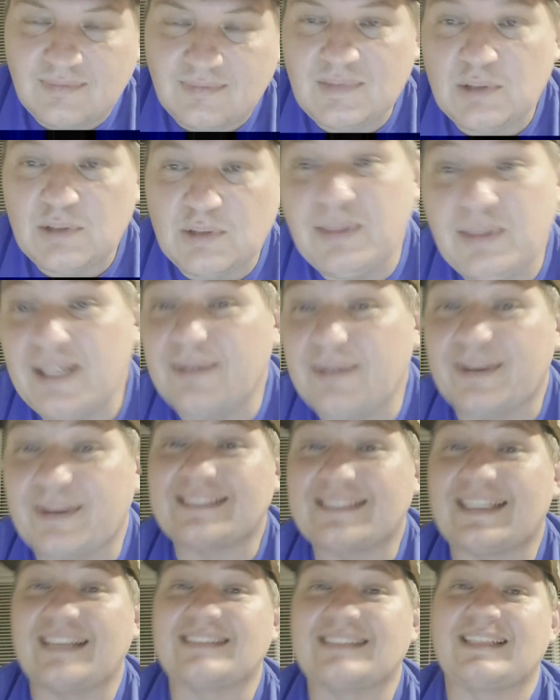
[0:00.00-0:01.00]
But anyways,
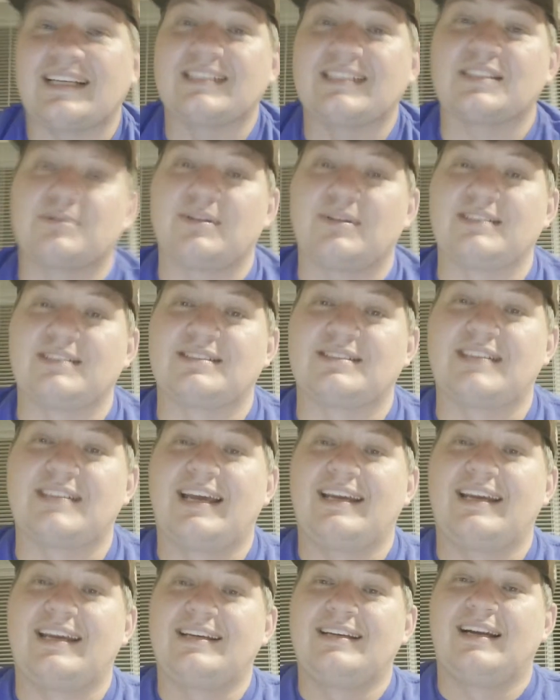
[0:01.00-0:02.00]
guys, I just wanted to
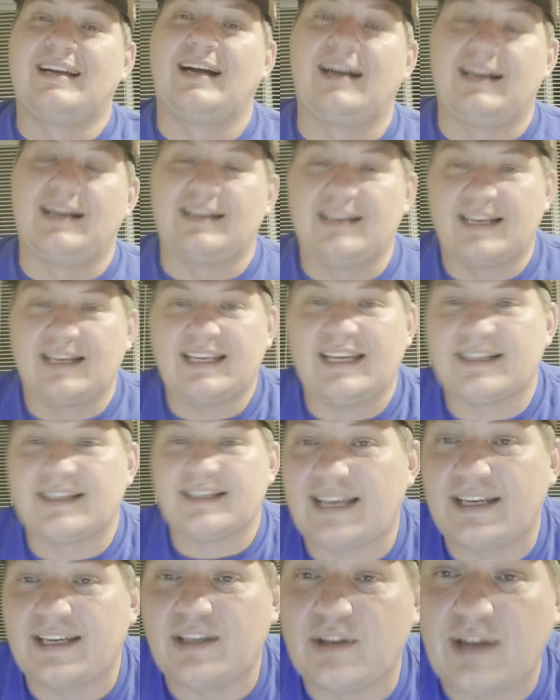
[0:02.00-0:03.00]
say again,
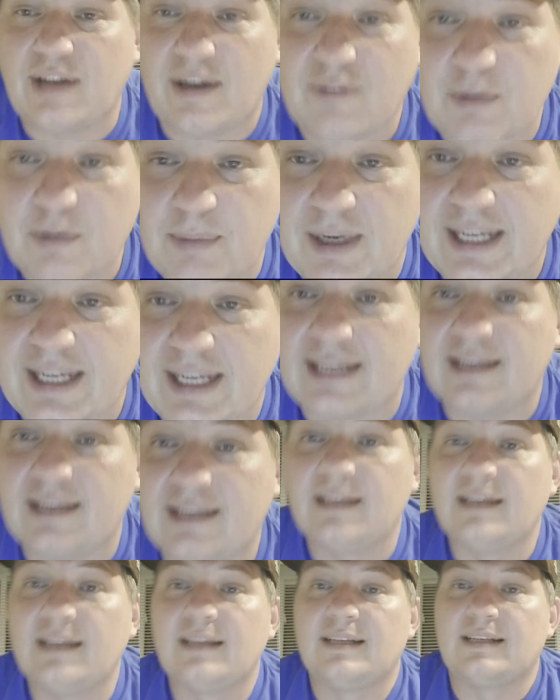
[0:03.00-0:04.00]
thank you to everybody
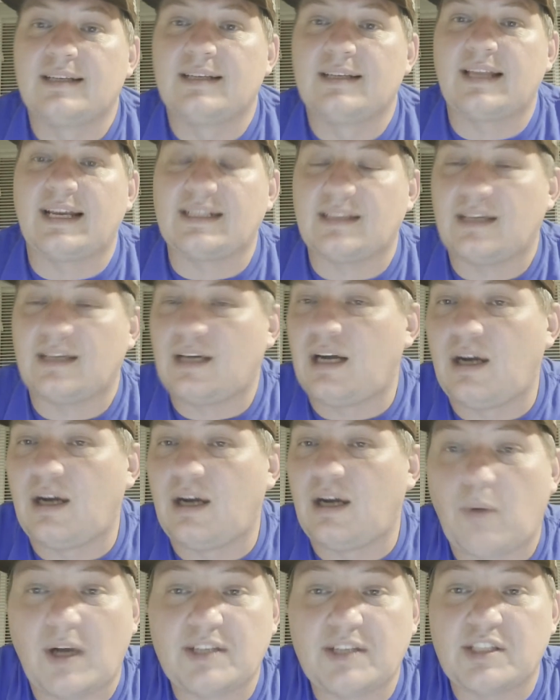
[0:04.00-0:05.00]
that
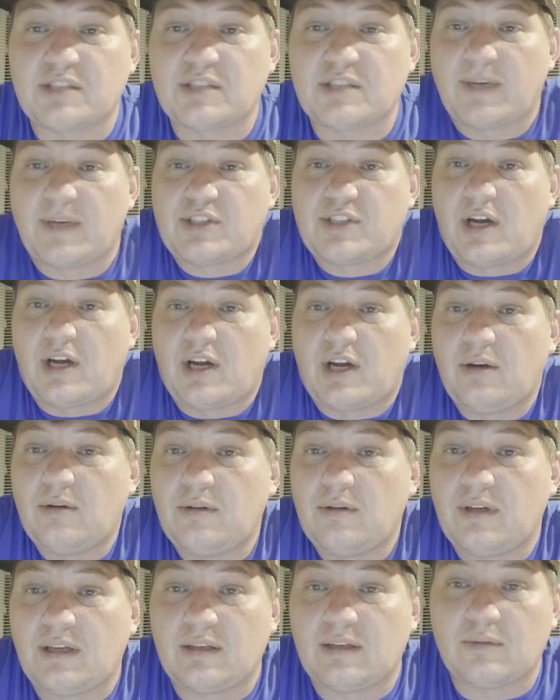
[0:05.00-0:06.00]
watches my show
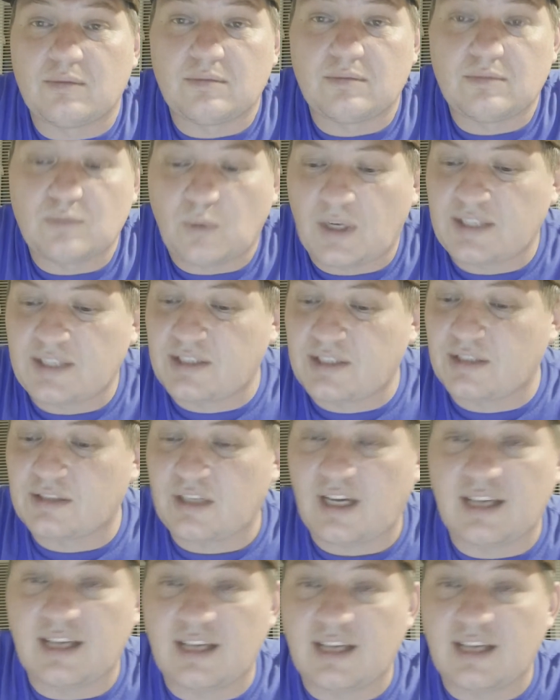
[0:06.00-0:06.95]
and watches